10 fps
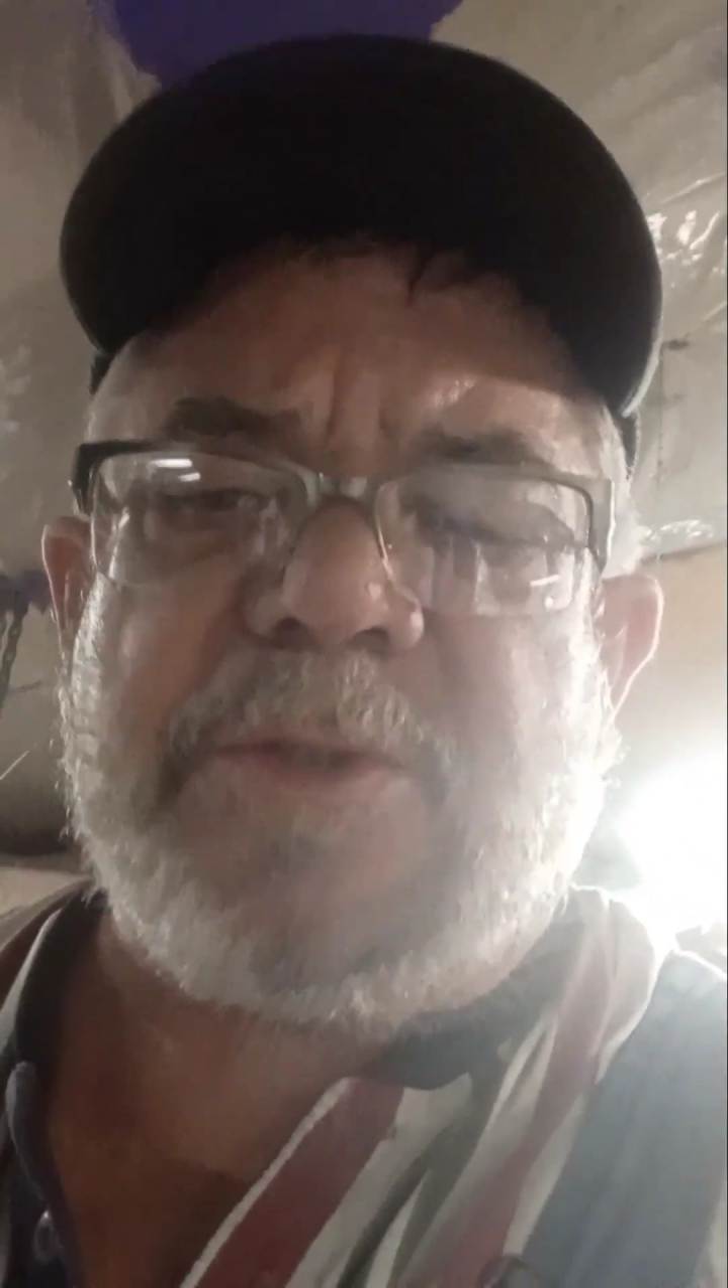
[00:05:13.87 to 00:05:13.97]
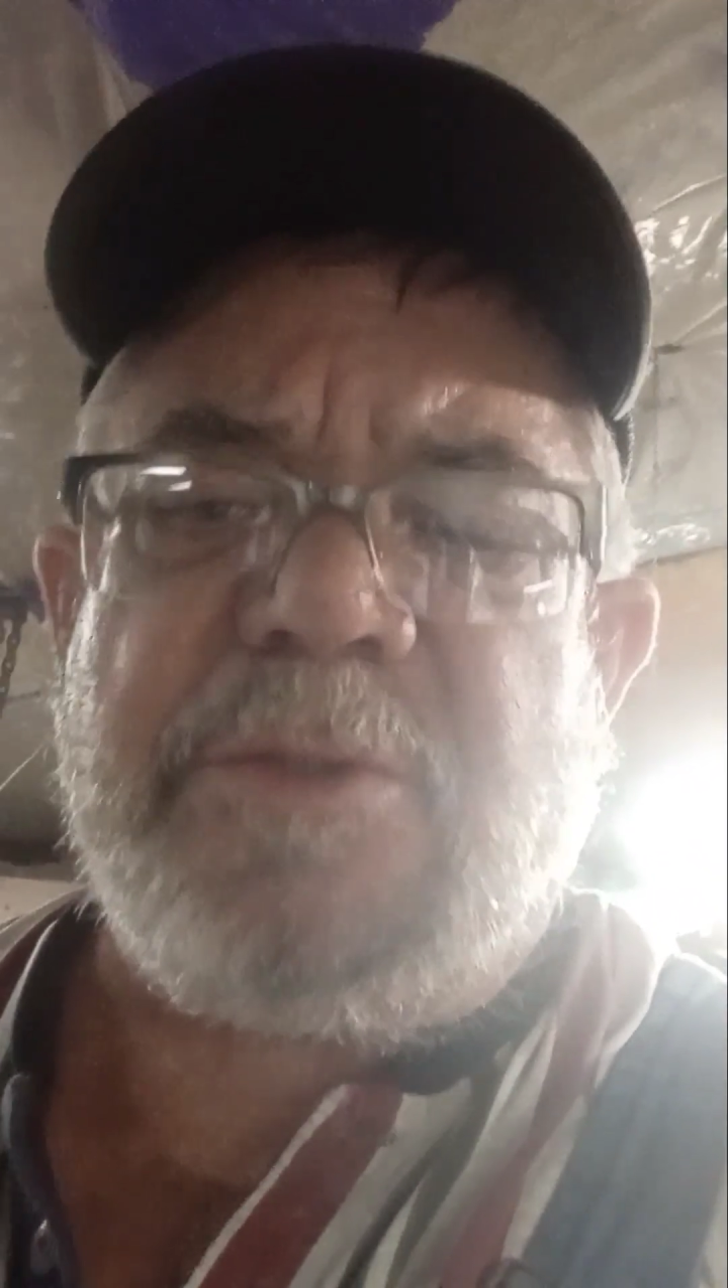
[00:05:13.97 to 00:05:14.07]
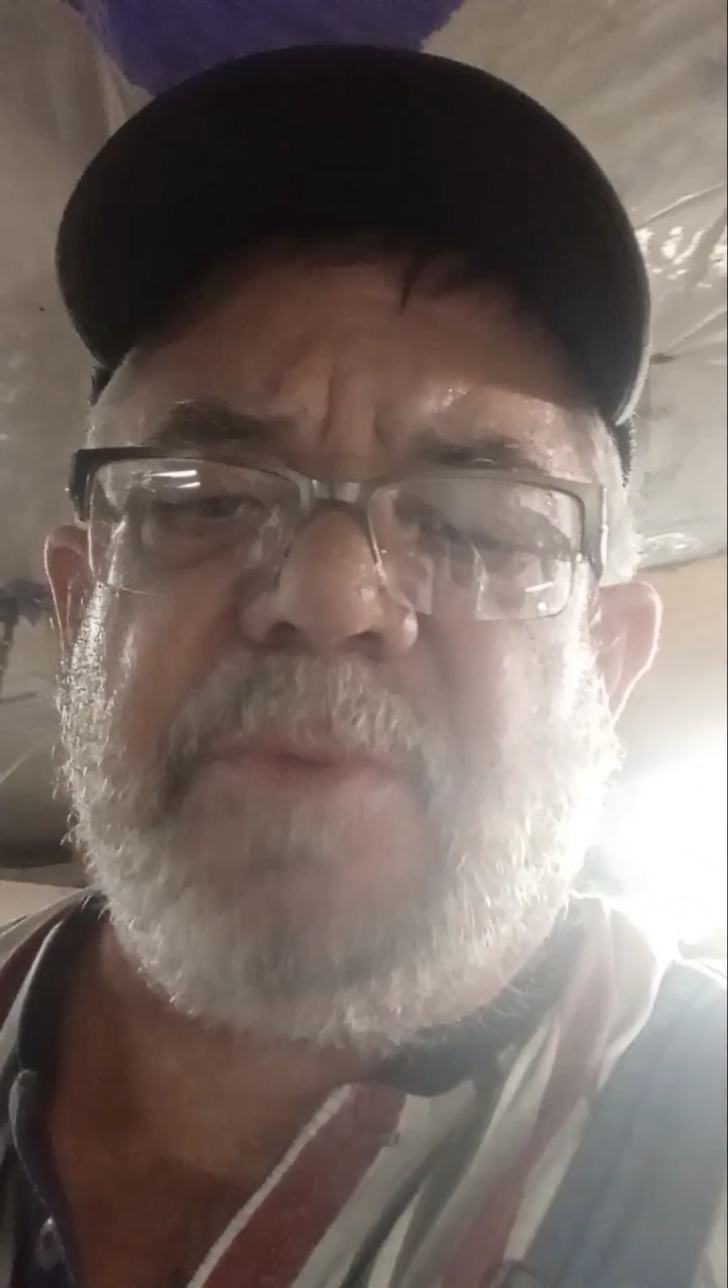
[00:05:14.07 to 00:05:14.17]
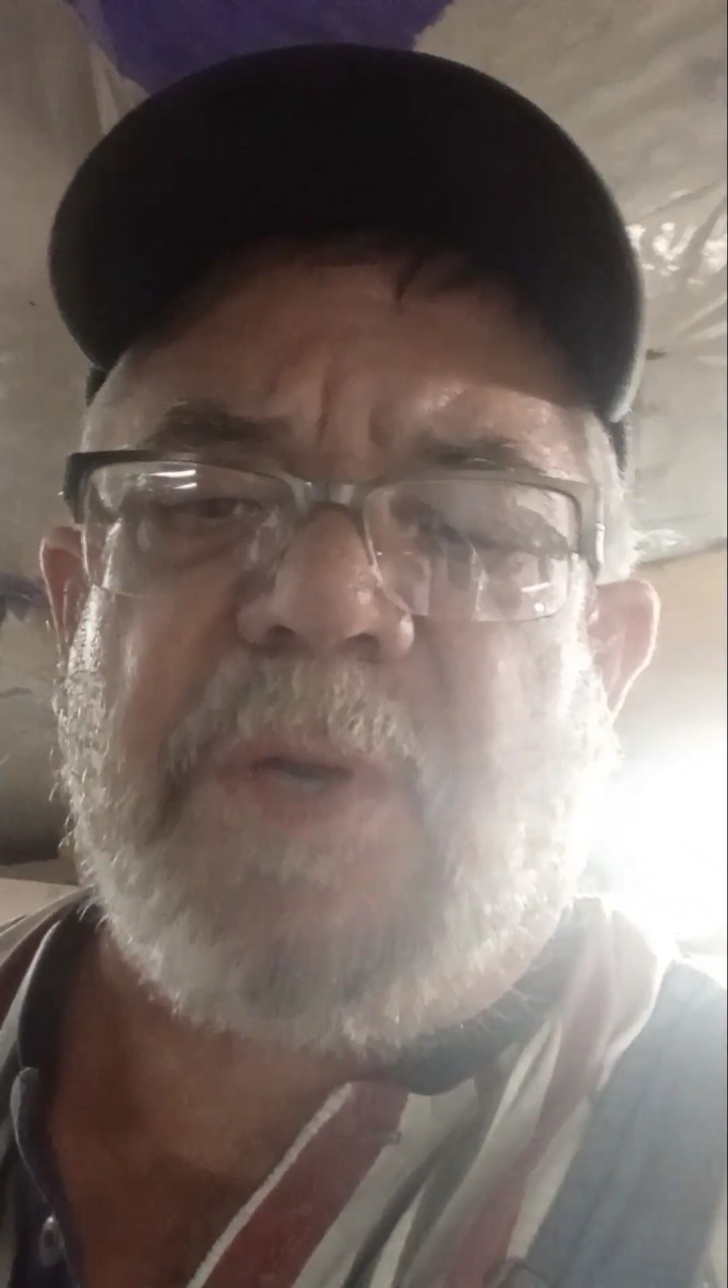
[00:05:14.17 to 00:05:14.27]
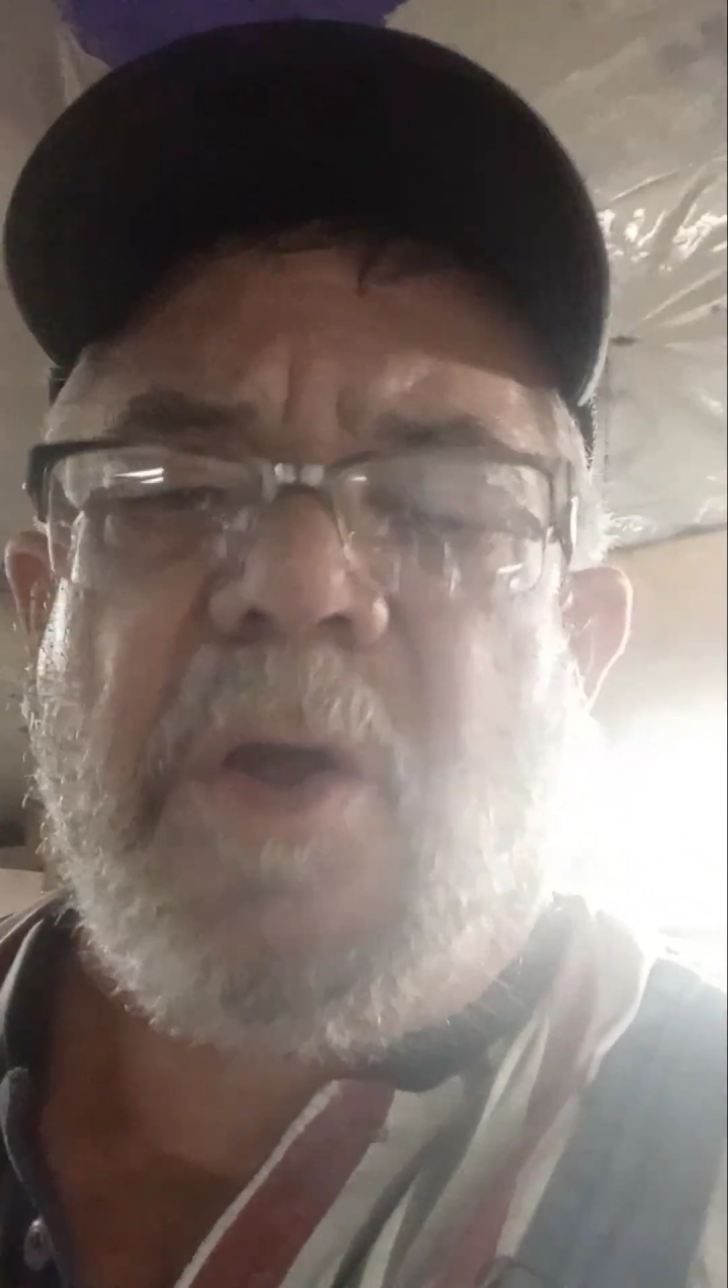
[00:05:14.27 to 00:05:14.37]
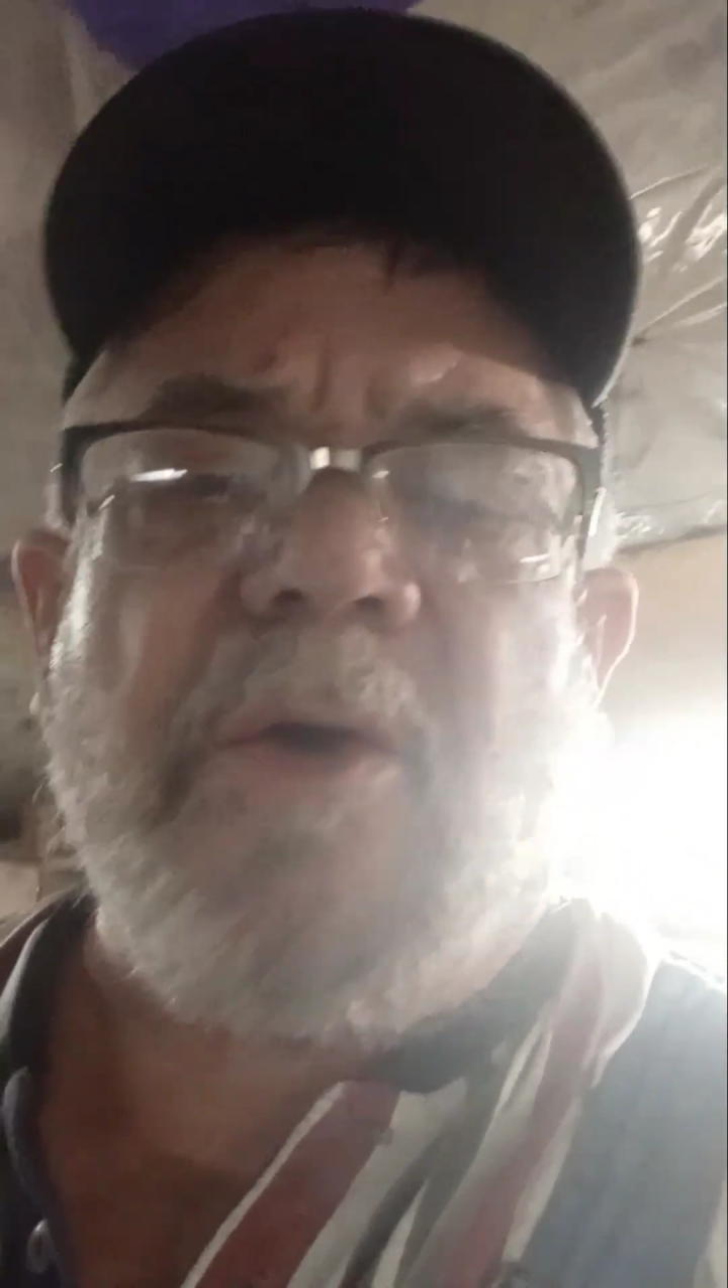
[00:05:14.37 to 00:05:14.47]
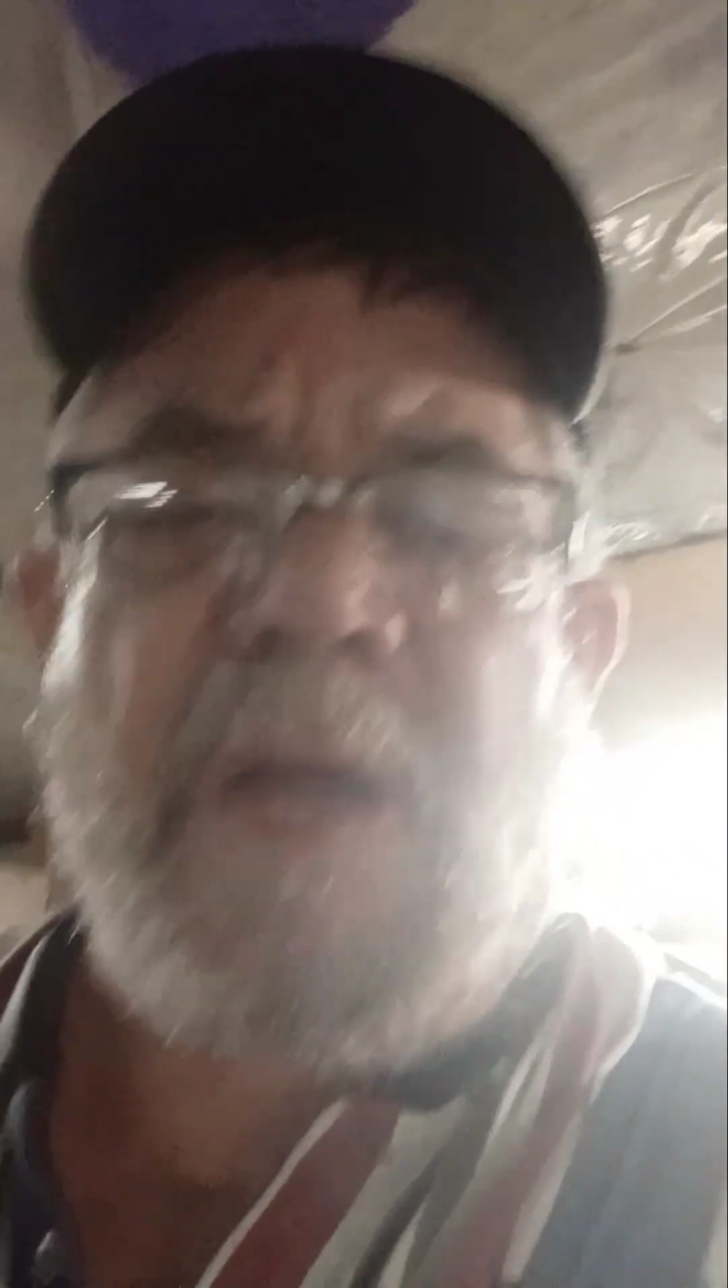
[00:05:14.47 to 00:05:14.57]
to below.